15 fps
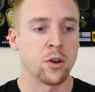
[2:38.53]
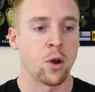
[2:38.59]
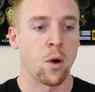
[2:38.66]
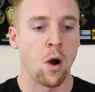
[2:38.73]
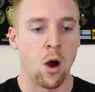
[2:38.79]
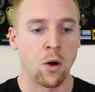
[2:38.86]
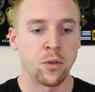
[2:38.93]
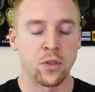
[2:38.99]
you know,
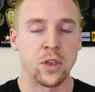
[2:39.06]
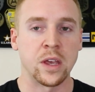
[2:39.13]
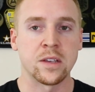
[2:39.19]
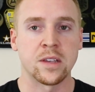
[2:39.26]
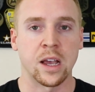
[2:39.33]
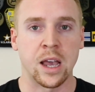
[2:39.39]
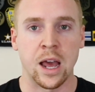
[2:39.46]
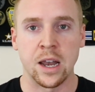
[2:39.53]
all the
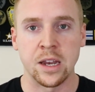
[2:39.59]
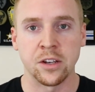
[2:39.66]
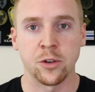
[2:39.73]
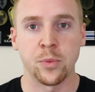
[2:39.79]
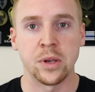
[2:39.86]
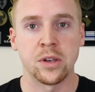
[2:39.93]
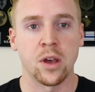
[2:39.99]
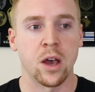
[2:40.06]
things that kind of need
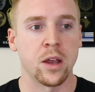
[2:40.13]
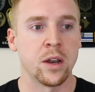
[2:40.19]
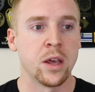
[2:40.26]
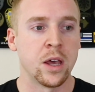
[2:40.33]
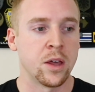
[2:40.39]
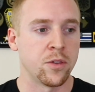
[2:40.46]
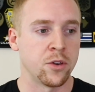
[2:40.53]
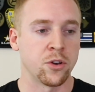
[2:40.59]
to be done.
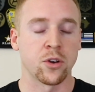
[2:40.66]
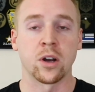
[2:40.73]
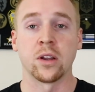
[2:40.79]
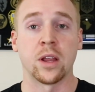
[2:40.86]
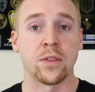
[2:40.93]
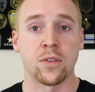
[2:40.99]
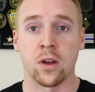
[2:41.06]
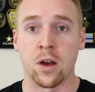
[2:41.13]
Then you're
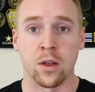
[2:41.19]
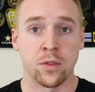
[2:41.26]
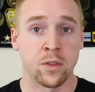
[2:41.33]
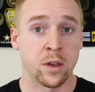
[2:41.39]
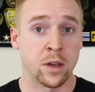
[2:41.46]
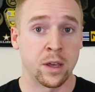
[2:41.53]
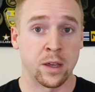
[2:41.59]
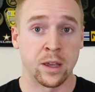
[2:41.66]
gonna let the,
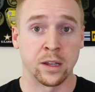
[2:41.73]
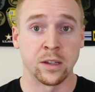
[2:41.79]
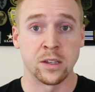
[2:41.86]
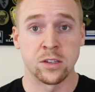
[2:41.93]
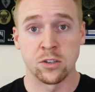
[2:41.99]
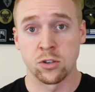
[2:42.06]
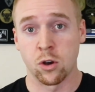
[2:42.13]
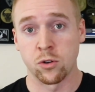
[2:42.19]
the
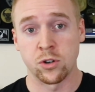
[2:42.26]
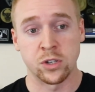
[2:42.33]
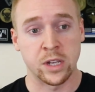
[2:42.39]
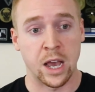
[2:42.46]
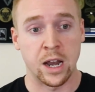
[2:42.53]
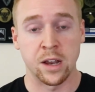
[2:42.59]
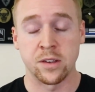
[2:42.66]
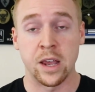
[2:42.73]
enlisted soldiers
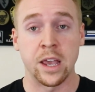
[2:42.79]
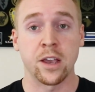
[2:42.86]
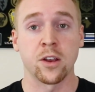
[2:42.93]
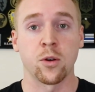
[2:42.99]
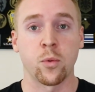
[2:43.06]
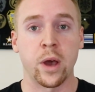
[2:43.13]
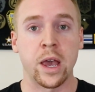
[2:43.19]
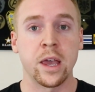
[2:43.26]
kind of take
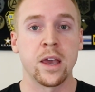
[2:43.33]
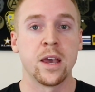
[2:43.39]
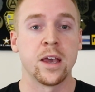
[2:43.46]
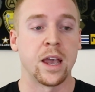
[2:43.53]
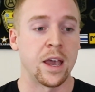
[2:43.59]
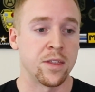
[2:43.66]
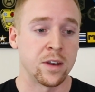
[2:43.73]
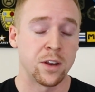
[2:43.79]
it away.
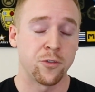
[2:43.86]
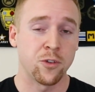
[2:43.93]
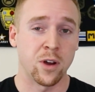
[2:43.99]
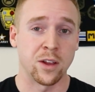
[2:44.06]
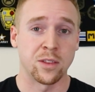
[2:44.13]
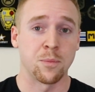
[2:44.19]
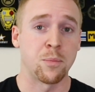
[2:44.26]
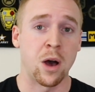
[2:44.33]
And then if
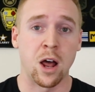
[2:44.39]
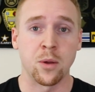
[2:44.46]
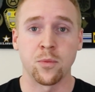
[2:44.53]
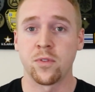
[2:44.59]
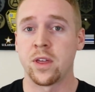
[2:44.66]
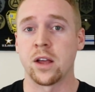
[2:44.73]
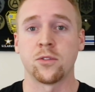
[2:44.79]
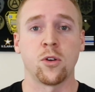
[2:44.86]
you're at the
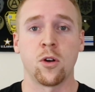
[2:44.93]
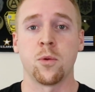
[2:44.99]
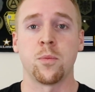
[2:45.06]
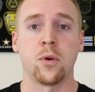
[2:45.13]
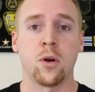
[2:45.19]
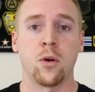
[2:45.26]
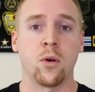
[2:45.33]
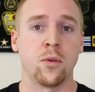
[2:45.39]
bottom of that totem
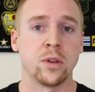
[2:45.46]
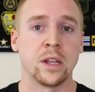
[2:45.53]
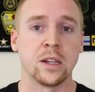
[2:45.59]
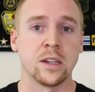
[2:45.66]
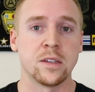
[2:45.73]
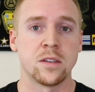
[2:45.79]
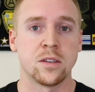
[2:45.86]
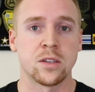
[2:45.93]
pole on the
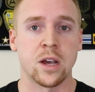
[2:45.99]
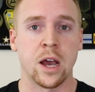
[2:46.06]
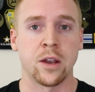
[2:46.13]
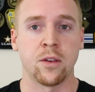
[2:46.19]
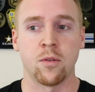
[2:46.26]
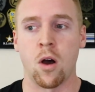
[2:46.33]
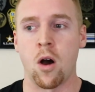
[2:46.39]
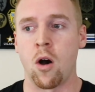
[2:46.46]
enlisted
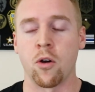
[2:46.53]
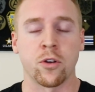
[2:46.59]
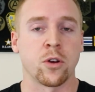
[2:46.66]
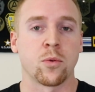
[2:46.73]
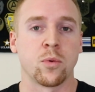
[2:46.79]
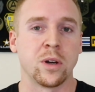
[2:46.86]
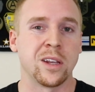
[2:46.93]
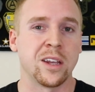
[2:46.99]
side, all
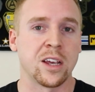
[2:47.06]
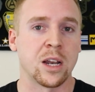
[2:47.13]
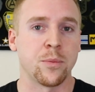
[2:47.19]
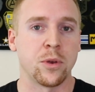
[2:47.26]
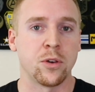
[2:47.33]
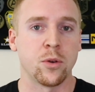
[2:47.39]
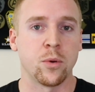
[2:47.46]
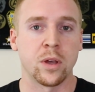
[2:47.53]
you're really gonna
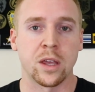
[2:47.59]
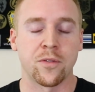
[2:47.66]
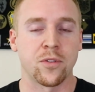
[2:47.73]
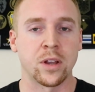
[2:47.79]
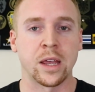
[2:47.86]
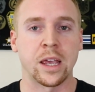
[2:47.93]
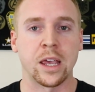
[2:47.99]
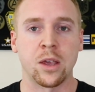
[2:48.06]
be doing if
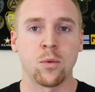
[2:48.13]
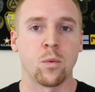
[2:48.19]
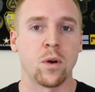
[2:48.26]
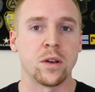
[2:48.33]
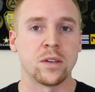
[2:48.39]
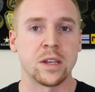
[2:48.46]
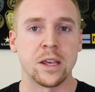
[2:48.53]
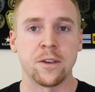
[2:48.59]
you're like
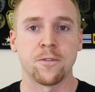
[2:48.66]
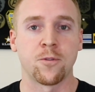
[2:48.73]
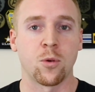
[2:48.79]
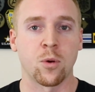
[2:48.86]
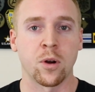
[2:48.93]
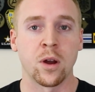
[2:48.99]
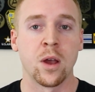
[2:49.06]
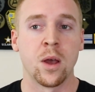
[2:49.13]
E1 to
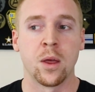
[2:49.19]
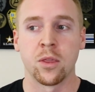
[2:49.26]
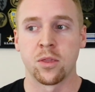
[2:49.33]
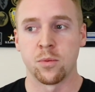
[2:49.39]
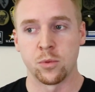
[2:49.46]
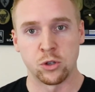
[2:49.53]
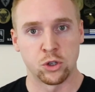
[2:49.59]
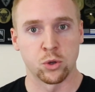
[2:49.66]
E4,
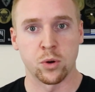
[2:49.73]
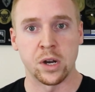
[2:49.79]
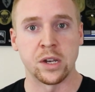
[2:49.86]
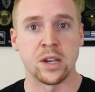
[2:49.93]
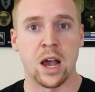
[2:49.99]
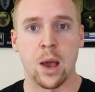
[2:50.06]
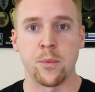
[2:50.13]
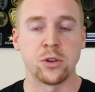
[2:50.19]
the majority
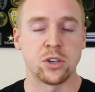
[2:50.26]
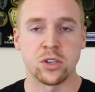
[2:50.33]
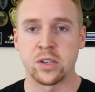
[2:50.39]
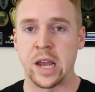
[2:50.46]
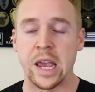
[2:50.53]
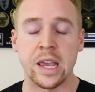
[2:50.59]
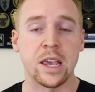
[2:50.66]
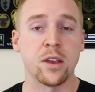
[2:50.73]
of time is just
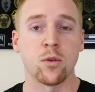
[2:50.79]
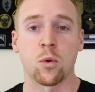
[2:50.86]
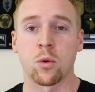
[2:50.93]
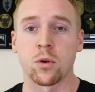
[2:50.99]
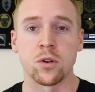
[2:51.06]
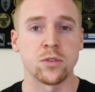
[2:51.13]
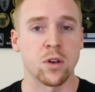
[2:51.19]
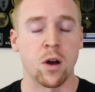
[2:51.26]
taking
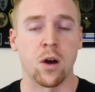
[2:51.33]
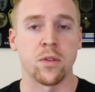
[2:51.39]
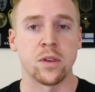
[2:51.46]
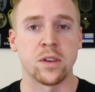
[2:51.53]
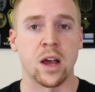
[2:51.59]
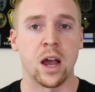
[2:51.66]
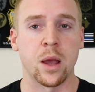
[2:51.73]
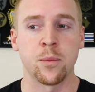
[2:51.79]
orders all the
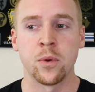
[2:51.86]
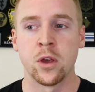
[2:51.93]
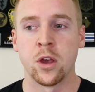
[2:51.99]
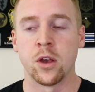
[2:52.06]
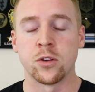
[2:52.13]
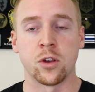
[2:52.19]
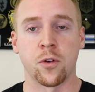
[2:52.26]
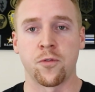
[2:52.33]
time.
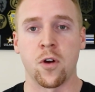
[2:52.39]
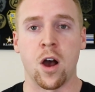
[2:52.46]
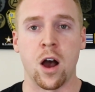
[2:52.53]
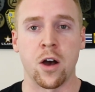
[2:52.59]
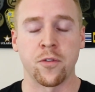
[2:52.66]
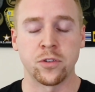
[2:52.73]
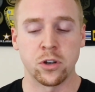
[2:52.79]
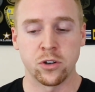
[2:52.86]
So for
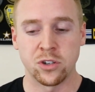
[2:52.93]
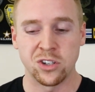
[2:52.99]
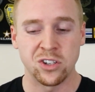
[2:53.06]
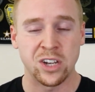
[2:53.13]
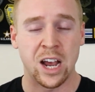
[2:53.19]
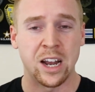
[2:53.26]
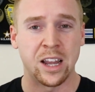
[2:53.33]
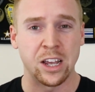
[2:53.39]
officers,
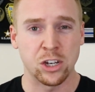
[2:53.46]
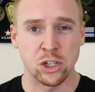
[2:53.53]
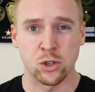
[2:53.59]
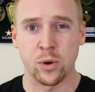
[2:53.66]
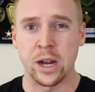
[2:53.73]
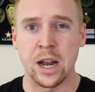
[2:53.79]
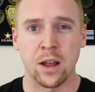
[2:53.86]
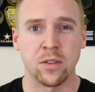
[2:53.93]
just kind of like
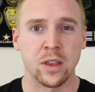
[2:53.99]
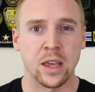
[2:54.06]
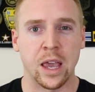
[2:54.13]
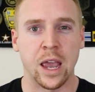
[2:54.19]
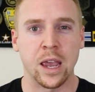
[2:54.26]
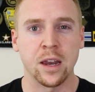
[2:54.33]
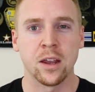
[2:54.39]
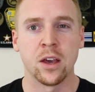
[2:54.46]
straight out the
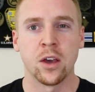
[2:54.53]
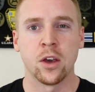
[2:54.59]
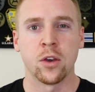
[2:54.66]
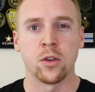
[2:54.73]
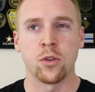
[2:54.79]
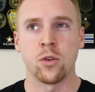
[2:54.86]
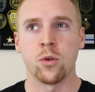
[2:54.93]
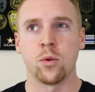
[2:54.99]
gate,
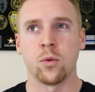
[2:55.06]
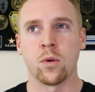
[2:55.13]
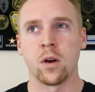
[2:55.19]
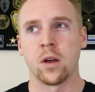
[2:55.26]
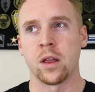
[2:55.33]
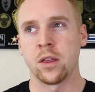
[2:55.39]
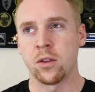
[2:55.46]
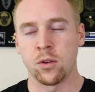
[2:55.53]

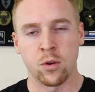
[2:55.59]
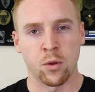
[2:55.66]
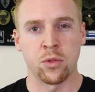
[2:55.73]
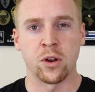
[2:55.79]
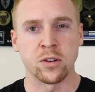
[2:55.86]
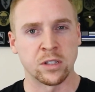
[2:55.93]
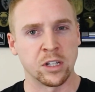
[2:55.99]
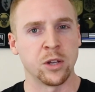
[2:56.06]
you, you know,
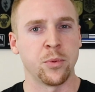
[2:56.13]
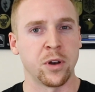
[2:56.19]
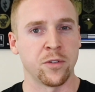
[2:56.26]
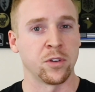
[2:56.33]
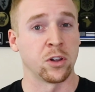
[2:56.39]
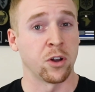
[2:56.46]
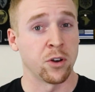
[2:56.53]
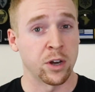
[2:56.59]
there's a little bit
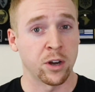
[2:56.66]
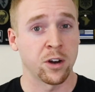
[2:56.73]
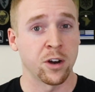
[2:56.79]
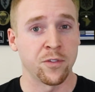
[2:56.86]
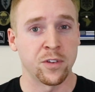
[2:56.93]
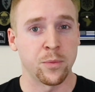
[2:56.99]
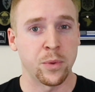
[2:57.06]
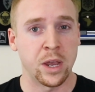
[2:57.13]
of a learning
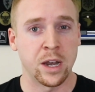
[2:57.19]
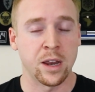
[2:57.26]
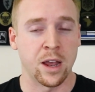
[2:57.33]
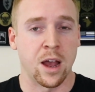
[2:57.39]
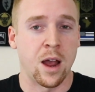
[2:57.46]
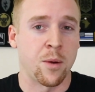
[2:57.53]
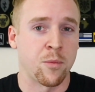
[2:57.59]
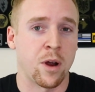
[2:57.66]
curve at the beginning.
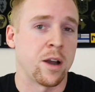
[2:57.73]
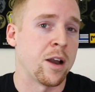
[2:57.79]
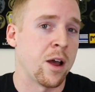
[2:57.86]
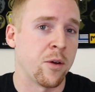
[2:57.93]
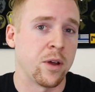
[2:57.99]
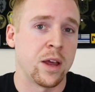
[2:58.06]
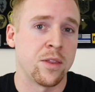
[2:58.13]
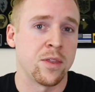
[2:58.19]
I'm right
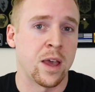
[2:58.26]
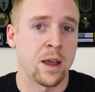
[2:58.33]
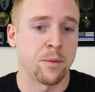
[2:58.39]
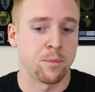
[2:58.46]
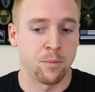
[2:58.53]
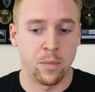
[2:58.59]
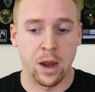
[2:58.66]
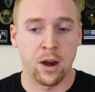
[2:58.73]
now in
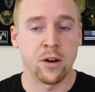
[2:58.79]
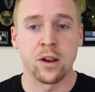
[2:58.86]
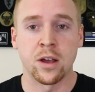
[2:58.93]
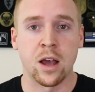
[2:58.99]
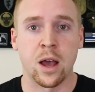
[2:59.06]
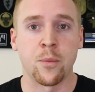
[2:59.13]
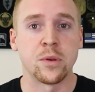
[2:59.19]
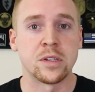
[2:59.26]
that area.
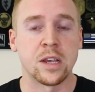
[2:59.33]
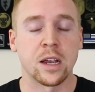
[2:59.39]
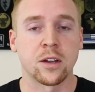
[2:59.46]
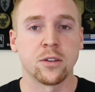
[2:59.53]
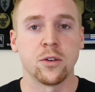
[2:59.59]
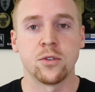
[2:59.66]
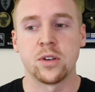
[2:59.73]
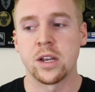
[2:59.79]
I'm a
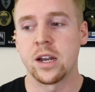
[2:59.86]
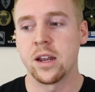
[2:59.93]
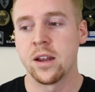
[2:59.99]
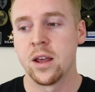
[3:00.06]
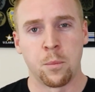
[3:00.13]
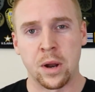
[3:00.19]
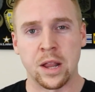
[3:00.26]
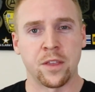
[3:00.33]
second
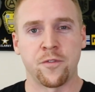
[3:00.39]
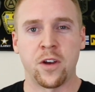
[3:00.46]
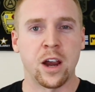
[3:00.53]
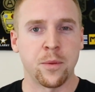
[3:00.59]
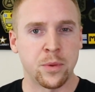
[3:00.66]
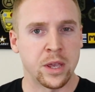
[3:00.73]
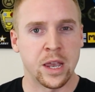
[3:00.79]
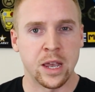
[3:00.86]
lieutenant. But at the
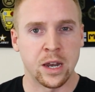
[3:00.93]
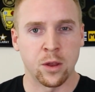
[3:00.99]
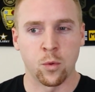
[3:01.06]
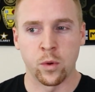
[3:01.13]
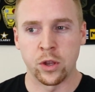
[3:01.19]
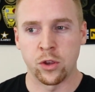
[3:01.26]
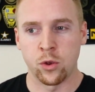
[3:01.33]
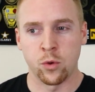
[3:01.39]
very beginning, when